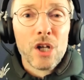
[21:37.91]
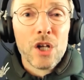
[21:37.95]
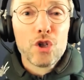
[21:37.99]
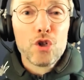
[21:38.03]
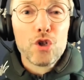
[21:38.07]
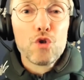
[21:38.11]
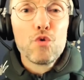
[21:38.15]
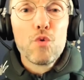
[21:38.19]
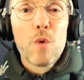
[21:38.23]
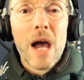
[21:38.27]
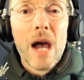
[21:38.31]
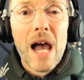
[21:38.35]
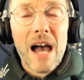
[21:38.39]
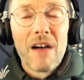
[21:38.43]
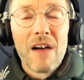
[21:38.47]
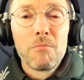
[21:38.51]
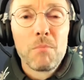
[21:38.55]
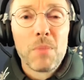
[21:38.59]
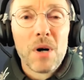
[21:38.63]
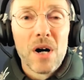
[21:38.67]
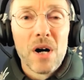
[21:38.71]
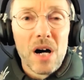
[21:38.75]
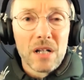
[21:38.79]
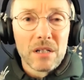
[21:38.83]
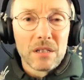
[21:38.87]
do have
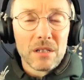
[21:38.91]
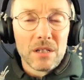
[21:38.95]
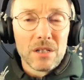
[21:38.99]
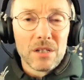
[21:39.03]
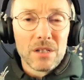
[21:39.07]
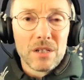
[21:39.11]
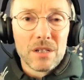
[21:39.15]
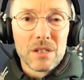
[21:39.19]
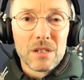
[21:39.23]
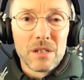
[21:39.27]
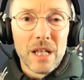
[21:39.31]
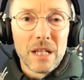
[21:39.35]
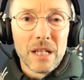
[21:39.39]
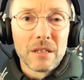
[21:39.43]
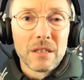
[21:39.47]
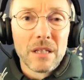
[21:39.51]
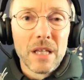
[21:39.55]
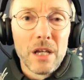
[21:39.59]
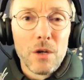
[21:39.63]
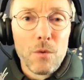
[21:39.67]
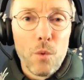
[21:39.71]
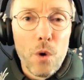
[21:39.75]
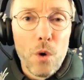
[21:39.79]
partners that they